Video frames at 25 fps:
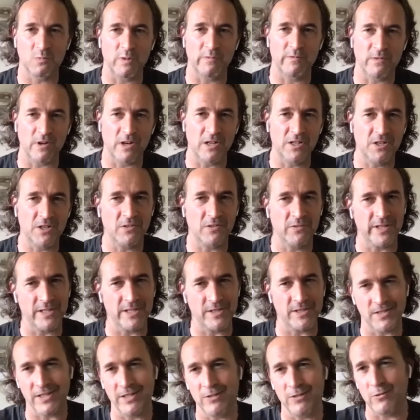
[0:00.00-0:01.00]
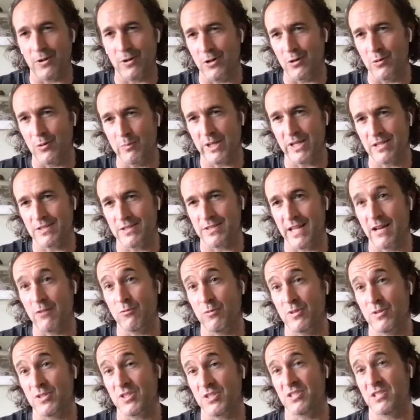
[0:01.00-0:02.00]
were virtually zero, because
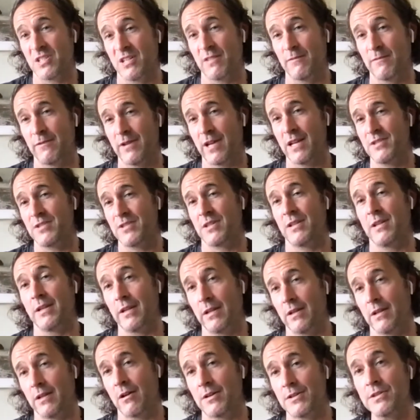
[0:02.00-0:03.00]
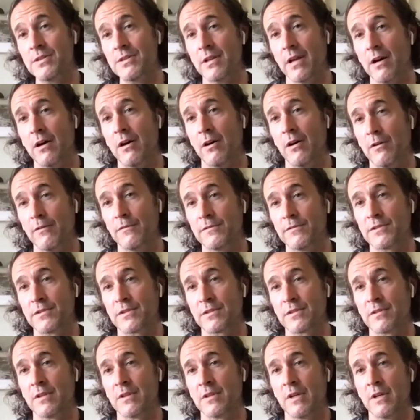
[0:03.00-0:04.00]
that was just investing in
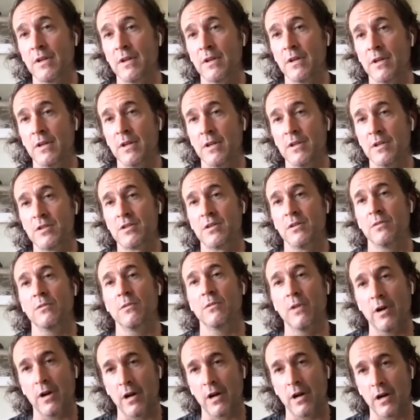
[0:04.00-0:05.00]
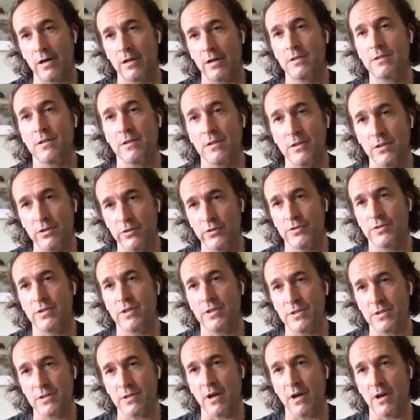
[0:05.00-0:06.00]
ourselves to learn to use
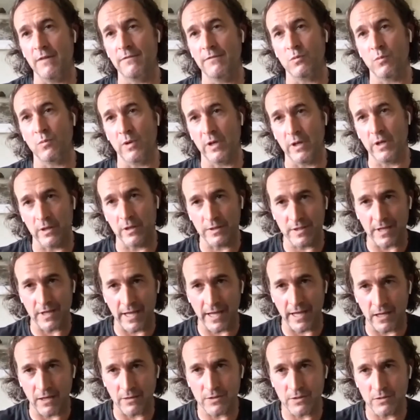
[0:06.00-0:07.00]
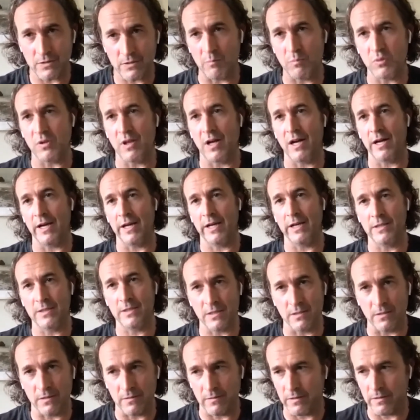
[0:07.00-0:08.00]
the software, to how to apply
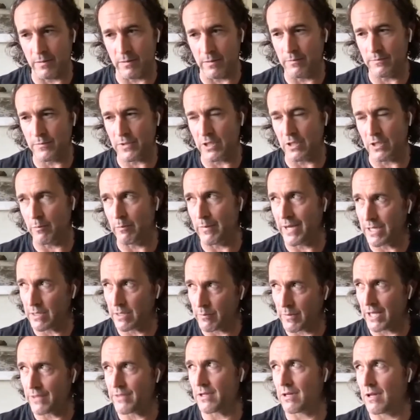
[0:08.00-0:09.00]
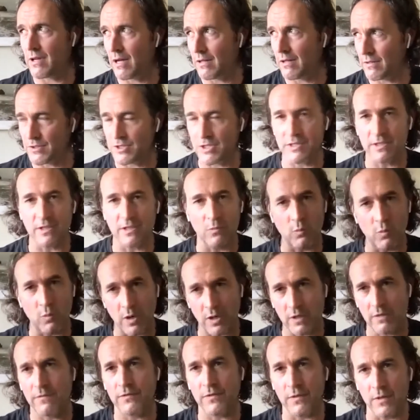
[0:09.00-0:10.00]
to make methodologies and
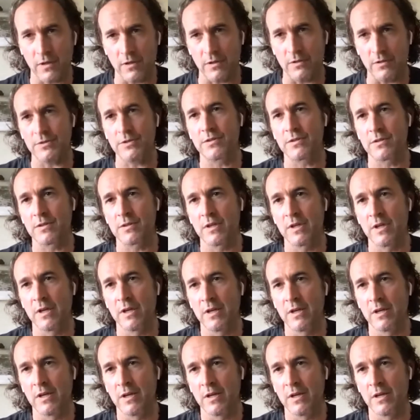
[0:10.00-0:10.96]
workflows.